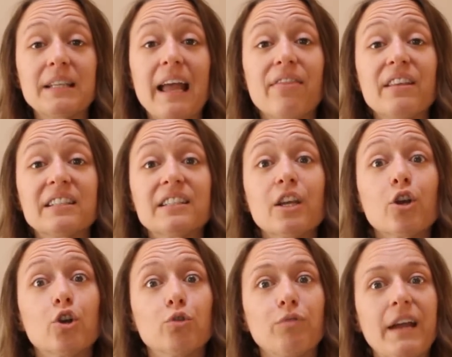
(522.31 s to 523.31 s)
and this is a
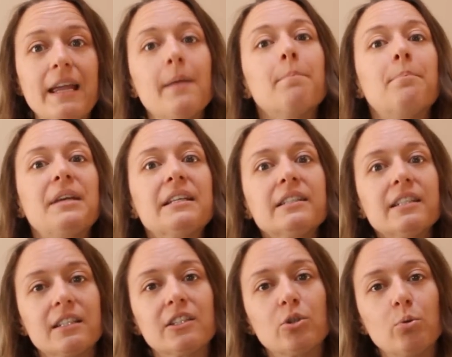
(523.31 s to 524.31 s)
great
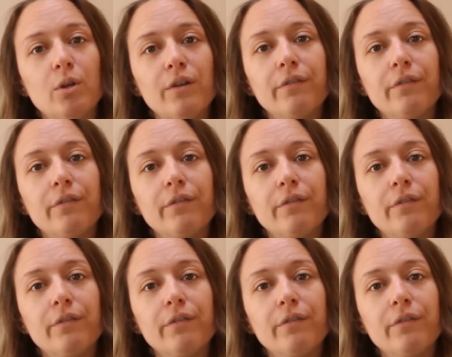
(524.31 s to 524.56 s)
business tool